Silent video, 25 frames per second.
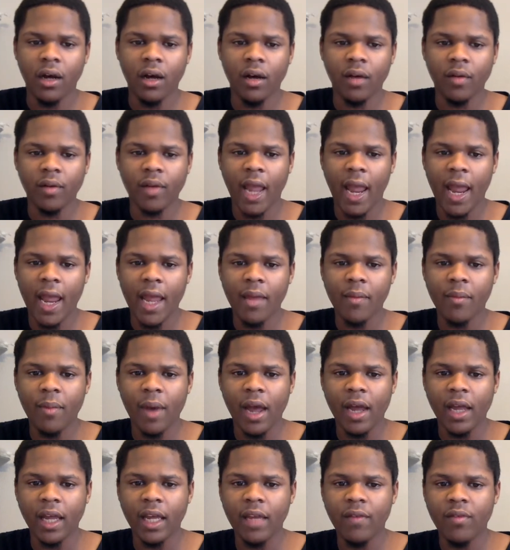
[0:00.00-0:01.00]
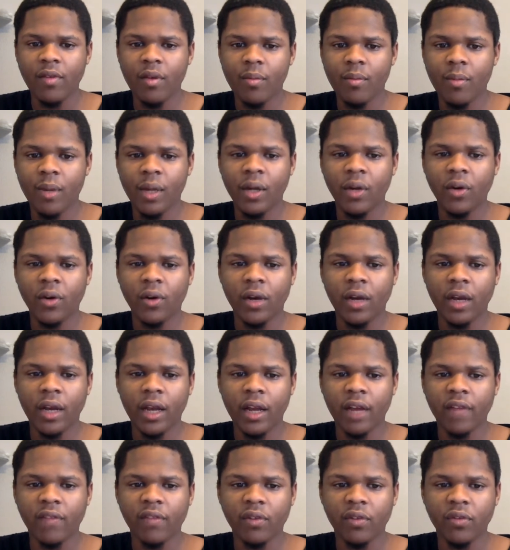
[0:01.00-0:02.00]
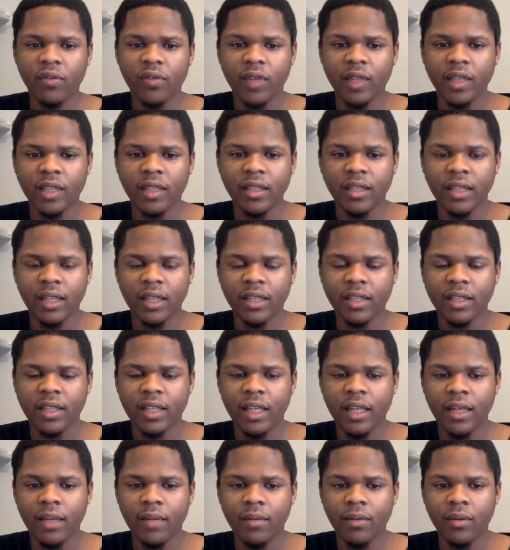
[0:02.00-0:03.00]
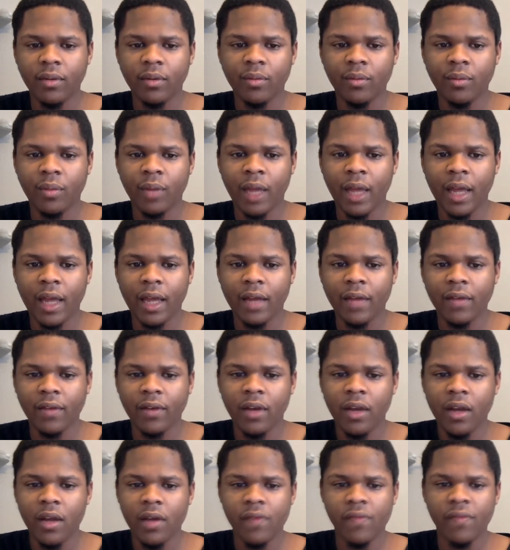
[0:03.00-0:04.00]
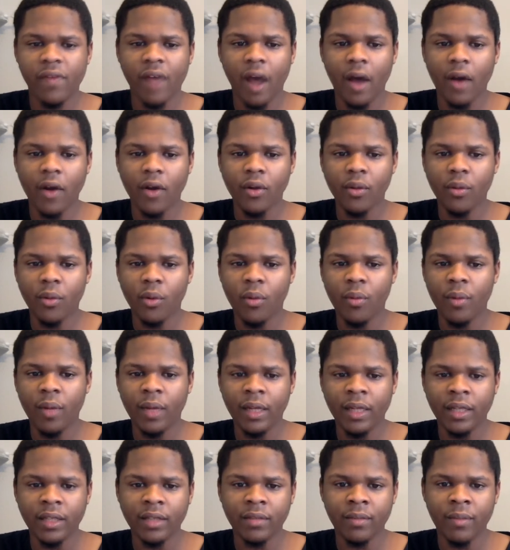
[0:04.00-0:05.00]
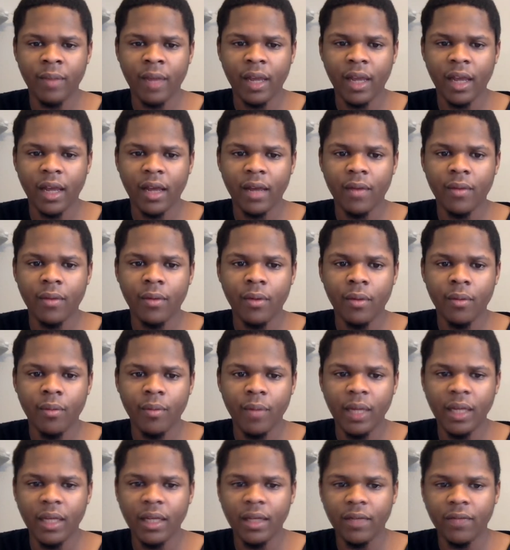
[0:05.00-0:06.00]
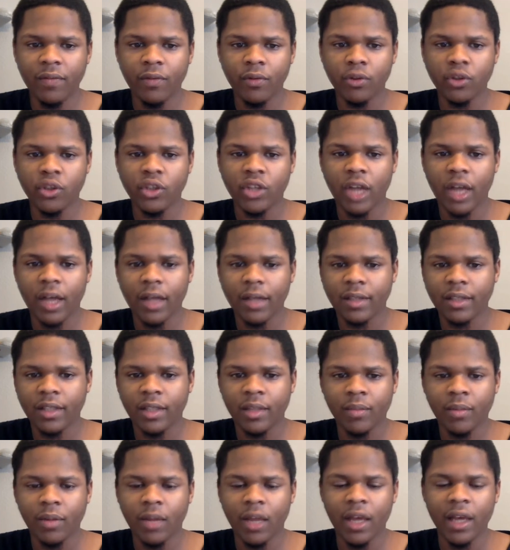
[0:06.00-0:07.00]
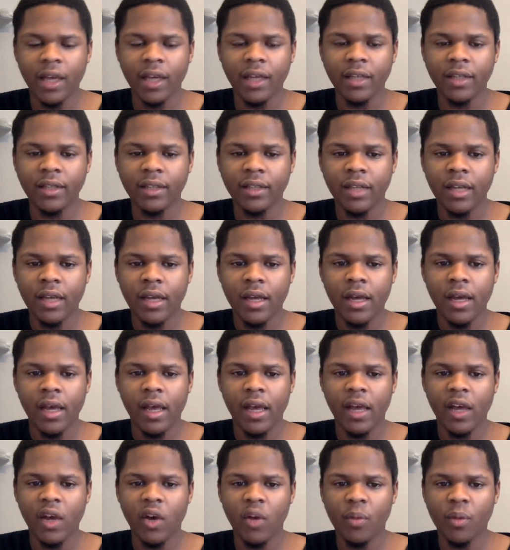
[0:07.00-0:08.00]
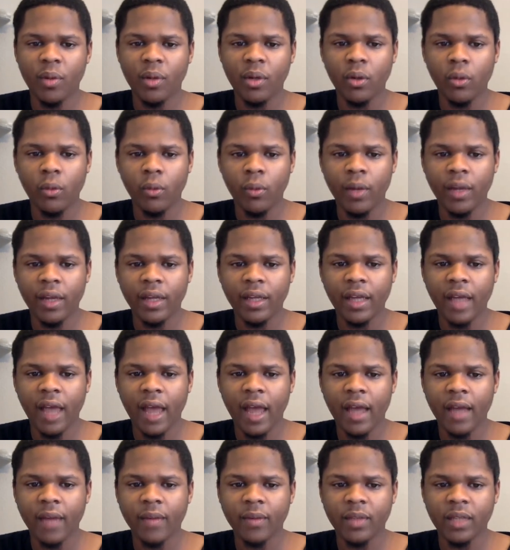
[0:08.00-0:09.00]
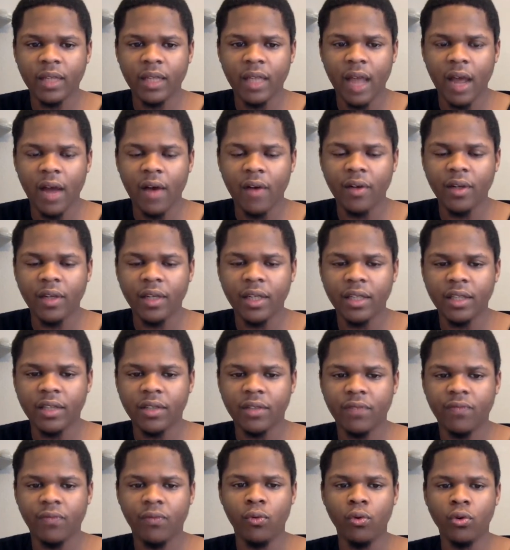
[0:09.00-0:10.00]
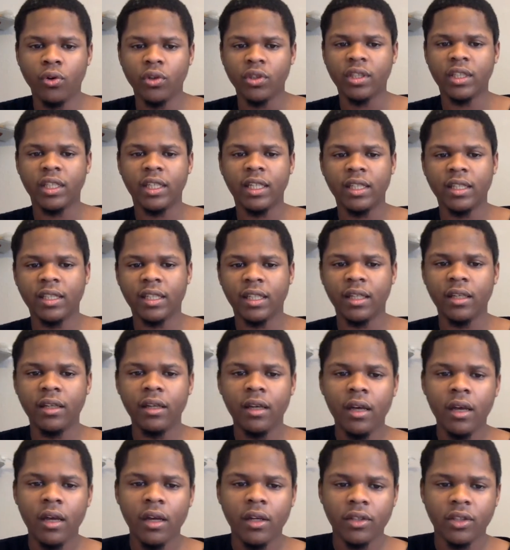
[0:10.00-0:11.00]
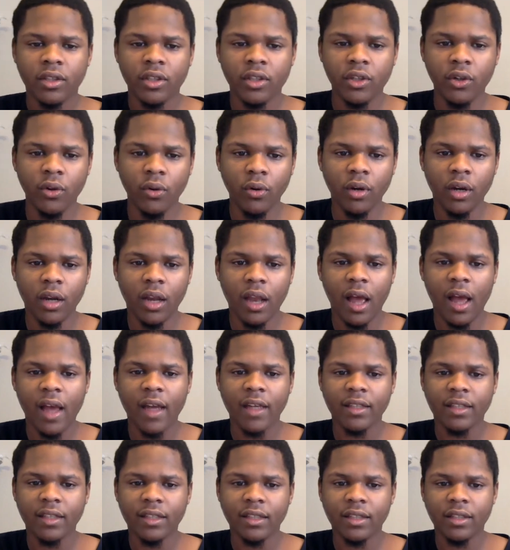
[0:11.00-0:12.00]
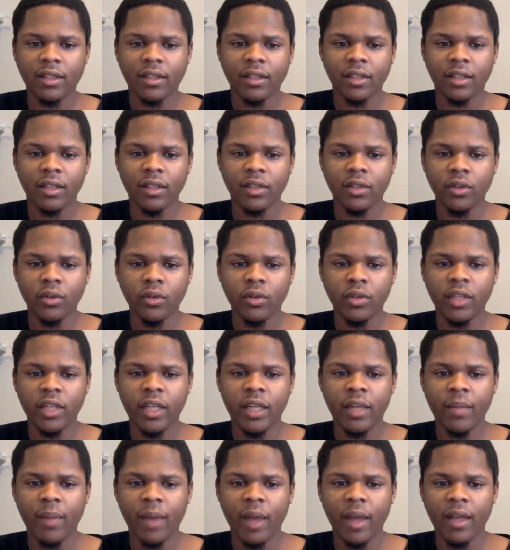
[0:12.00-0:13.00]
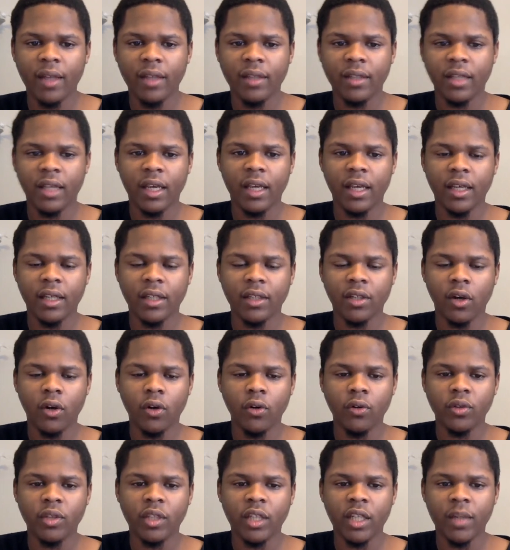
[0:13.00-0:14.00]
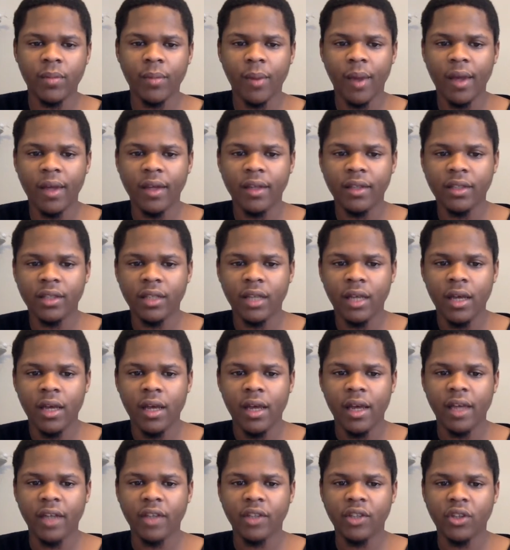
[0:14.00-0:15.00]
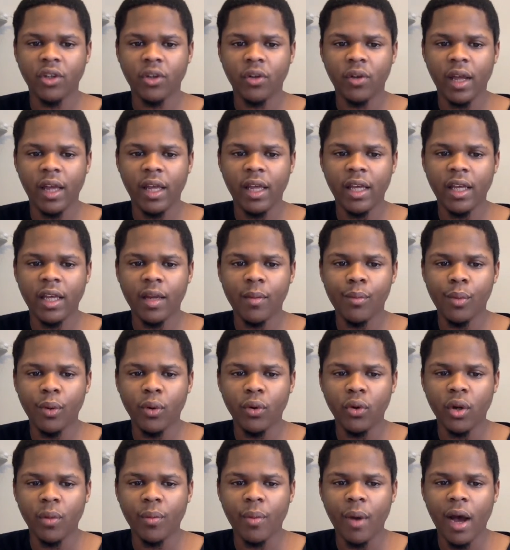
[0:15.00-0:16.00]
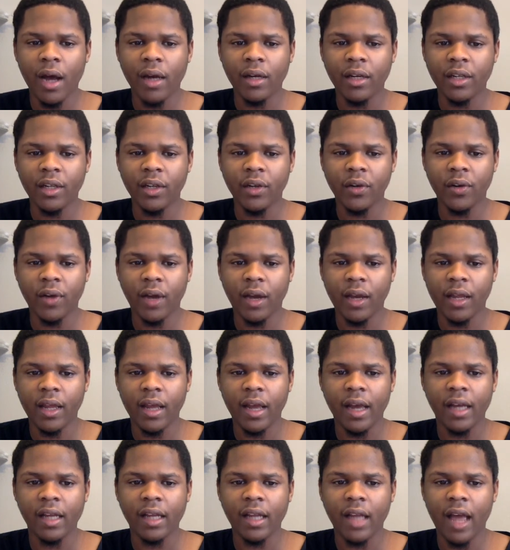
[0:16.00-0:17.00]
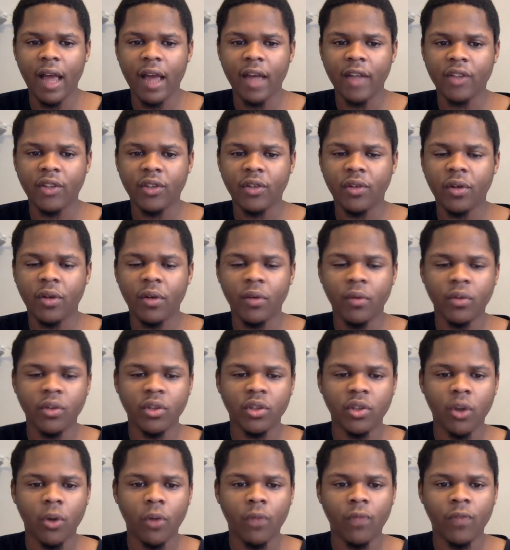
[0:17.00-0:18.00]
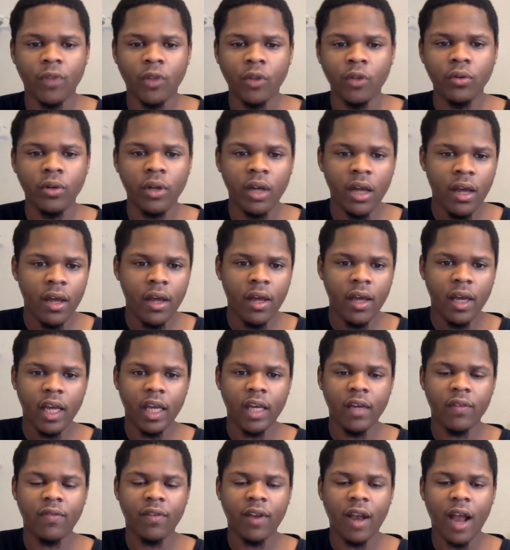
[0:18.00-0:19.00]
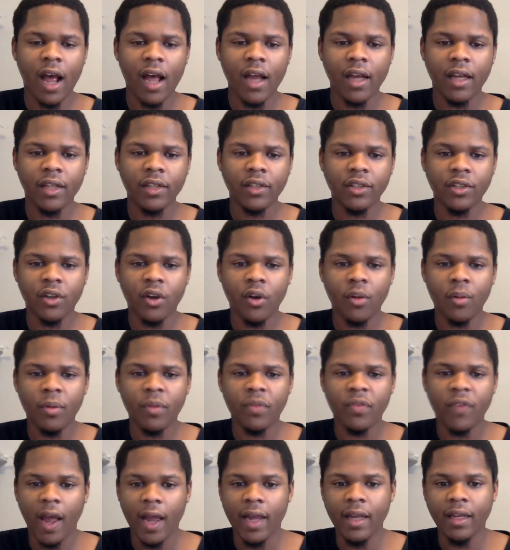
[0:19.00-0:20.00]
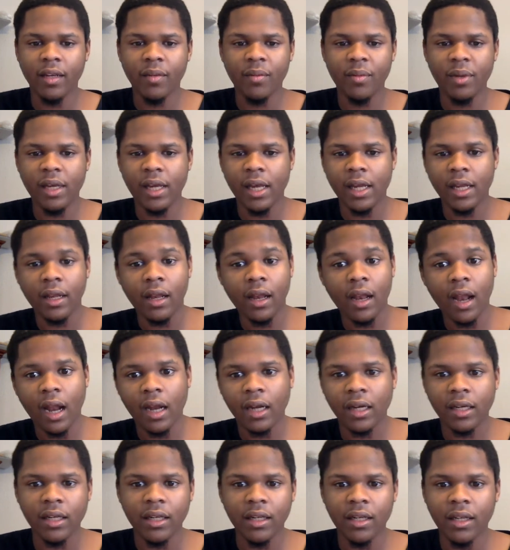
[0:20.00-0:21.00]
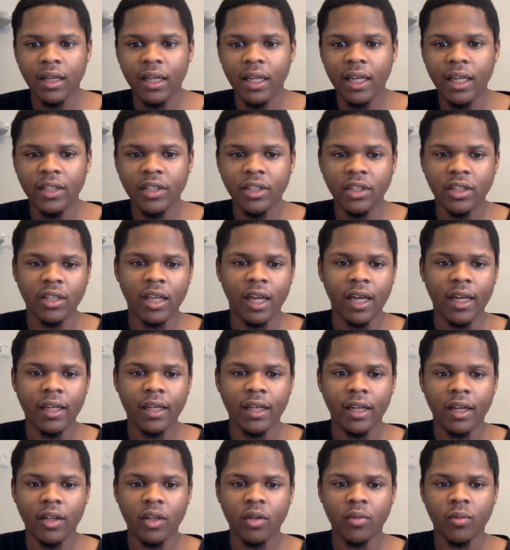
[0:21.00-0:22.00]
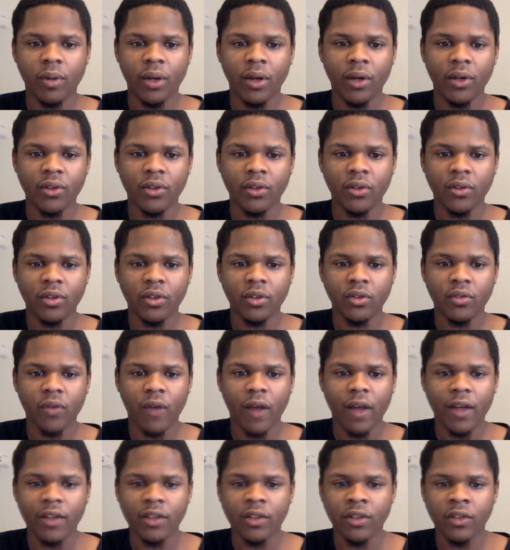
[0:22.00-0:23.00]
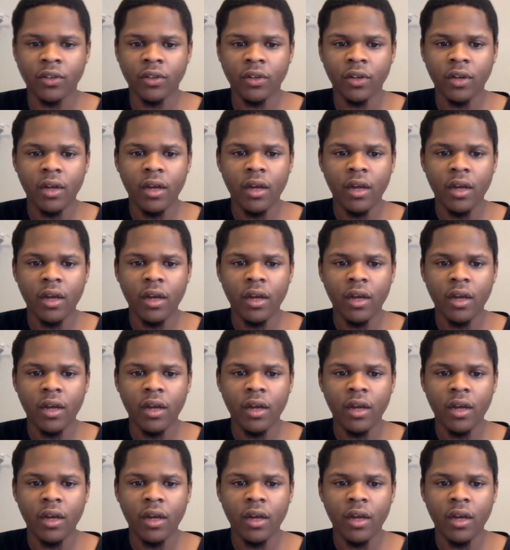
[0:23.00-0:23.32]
came back even better than ever for this Knicks team, playing valuable minutes, making meaningful shots and plays, and helping them win games. And now he gets a full season to utilize his new teammates and his old teammates and show that he can build upon the year that he had last year, and it was no fluke. If not, he's going to be fighting to be in and out of the league just like the other players on his roster.